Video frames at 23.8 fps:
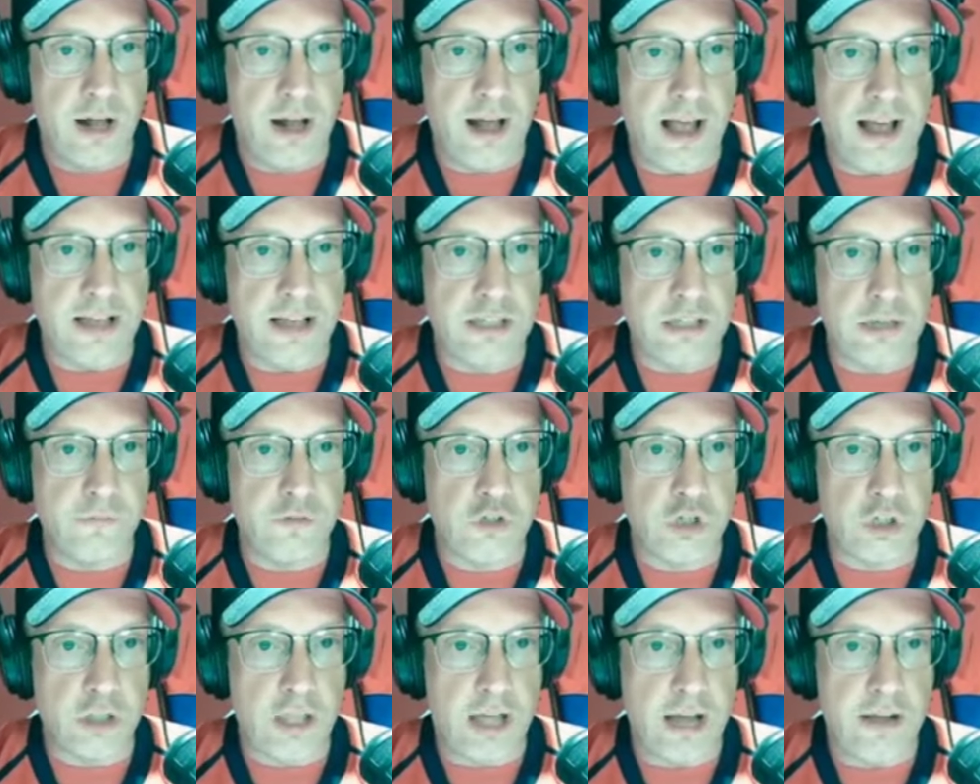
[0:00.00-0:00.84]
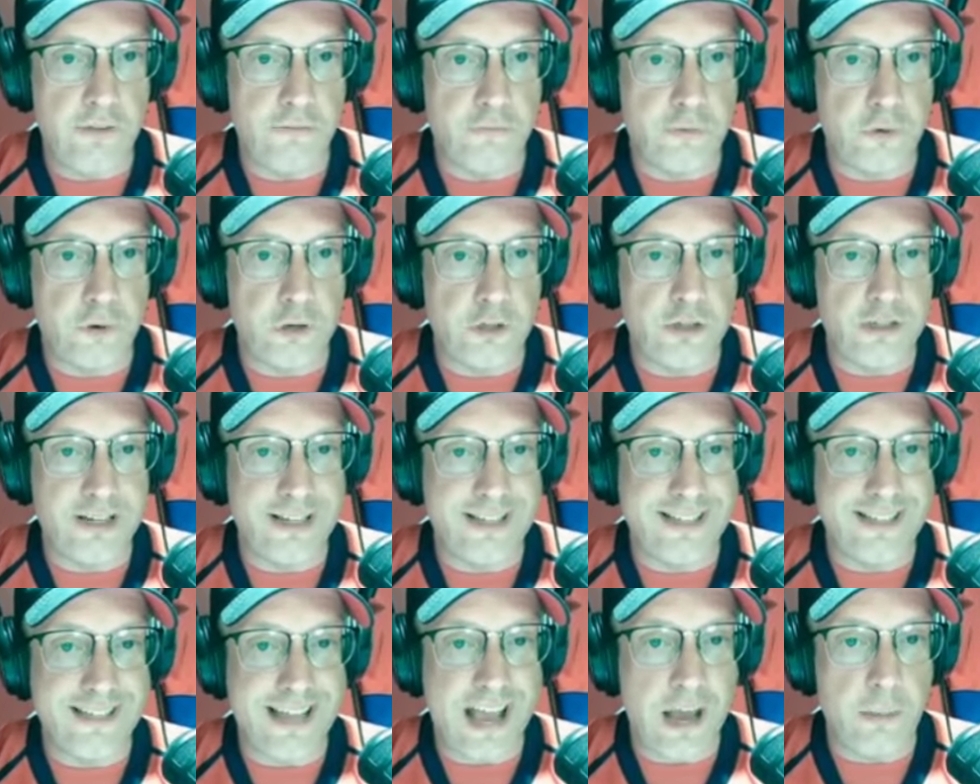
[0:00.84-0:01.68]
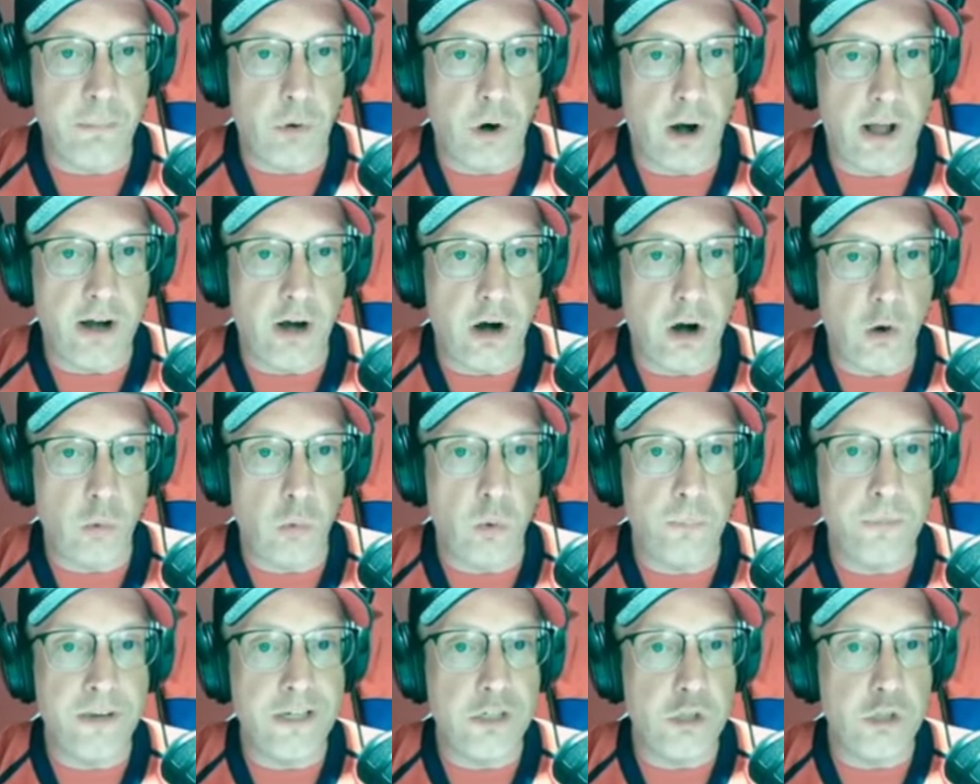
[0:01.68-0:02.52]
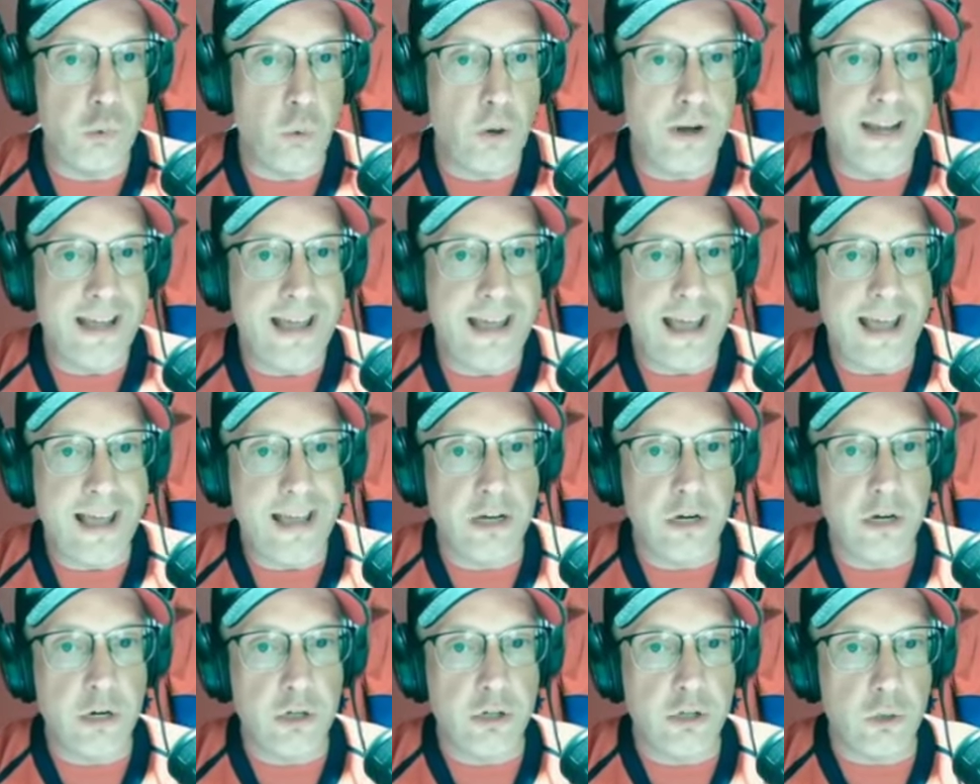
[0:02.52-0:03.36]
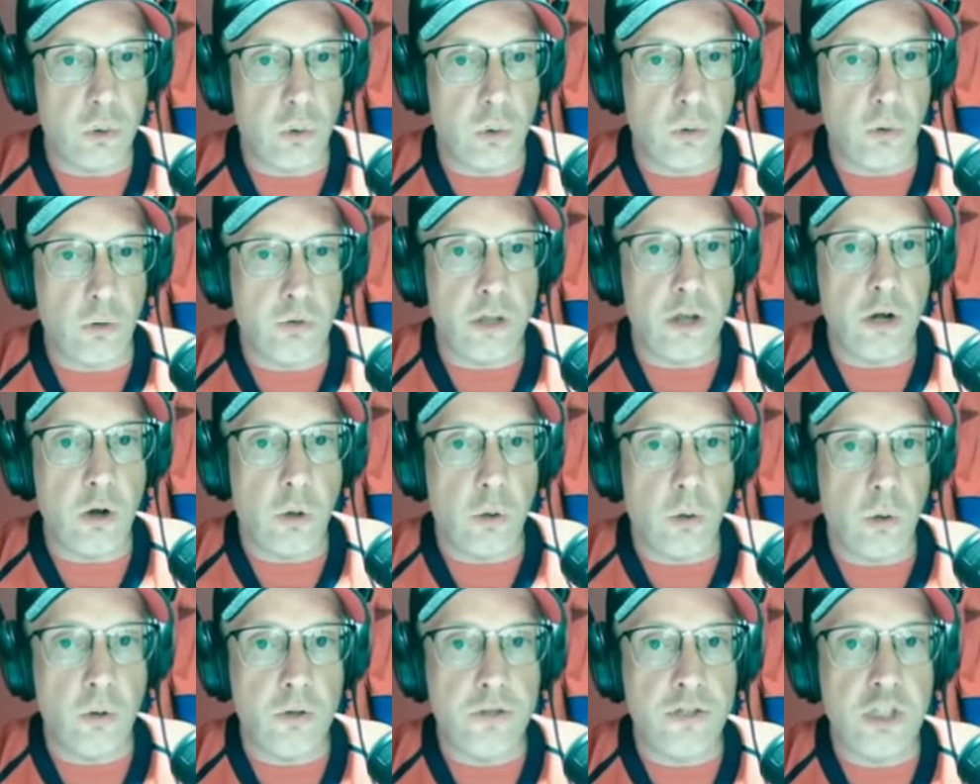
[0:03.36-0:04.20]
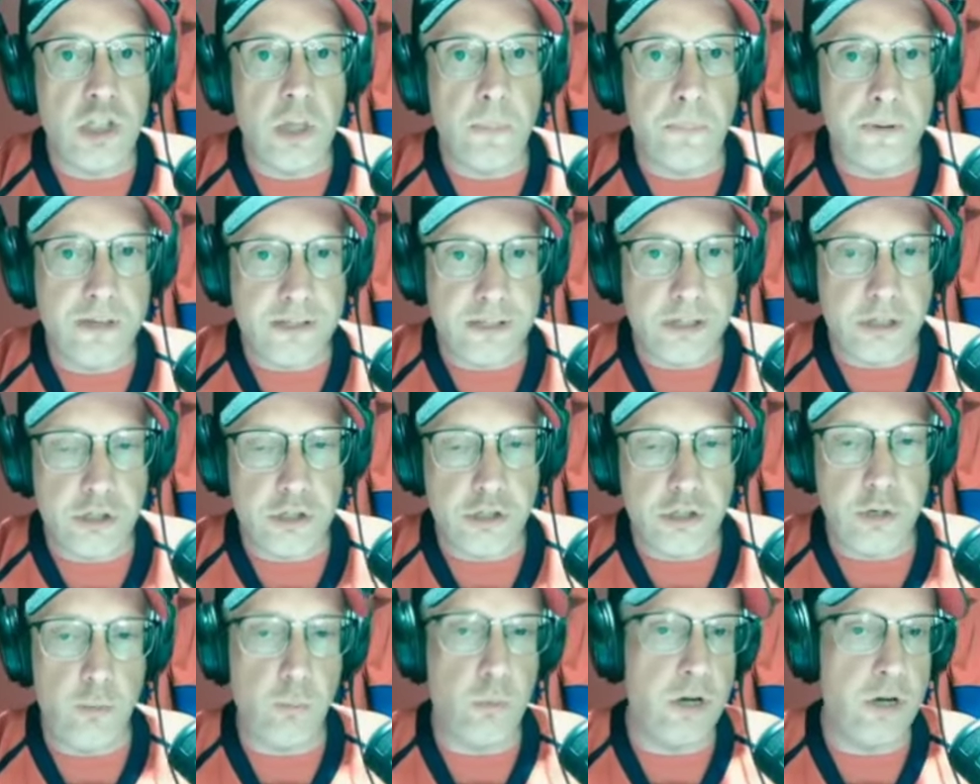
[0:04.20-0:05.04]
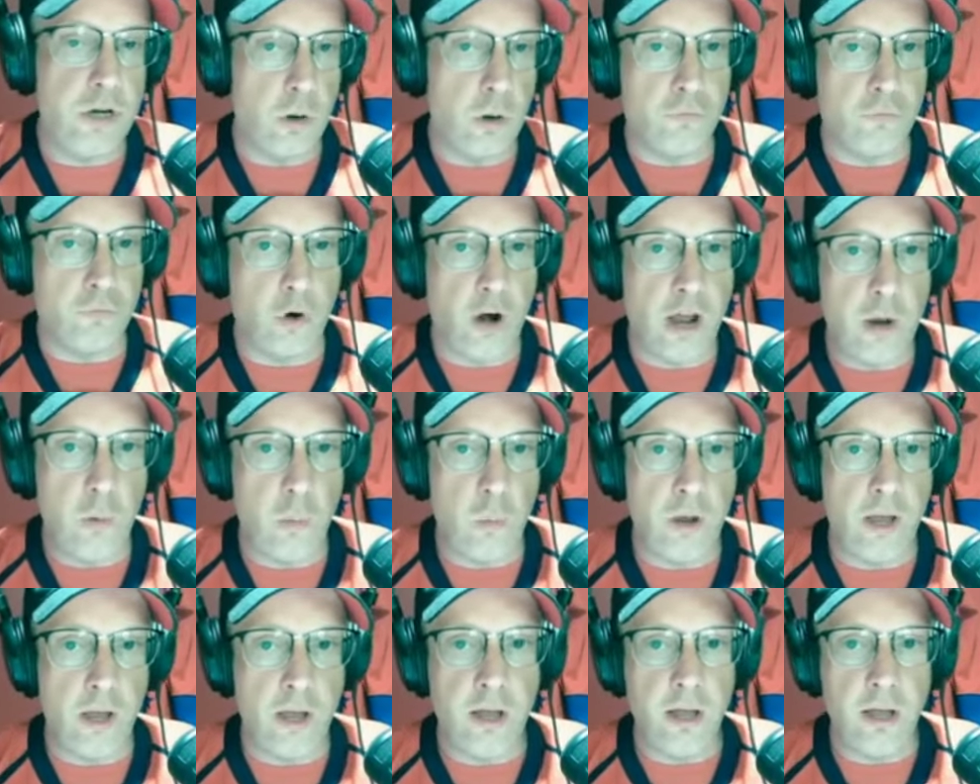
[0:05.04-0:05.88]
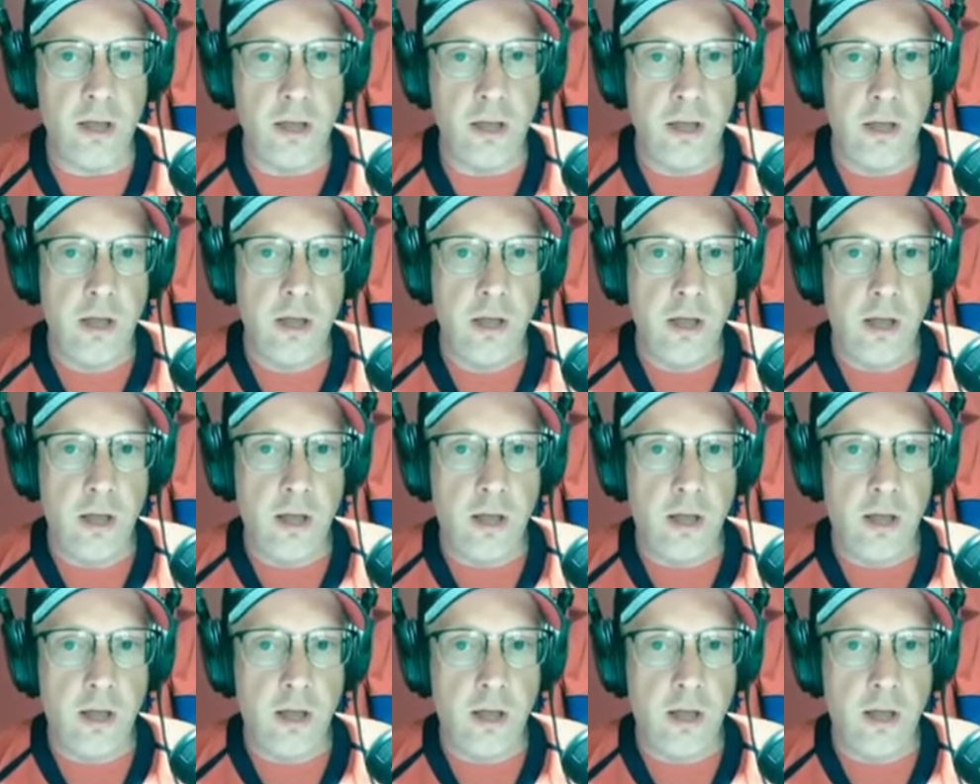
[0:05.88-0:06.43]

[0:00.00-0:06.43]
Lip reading: As of July 1st, Sam Reinhart will be 28 years old and holds the position, we know, of right wing.